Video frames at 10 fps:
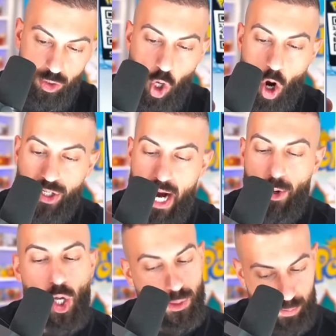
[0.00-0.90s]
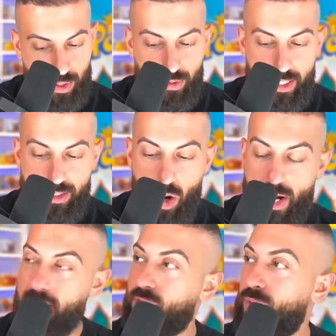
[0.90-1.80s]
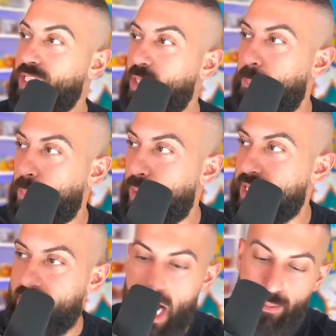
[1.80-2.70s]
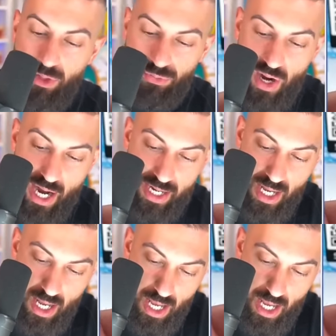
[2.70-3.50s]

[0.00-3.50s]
Dark Gyarados pre-release. Okay, so these are pretty common to find.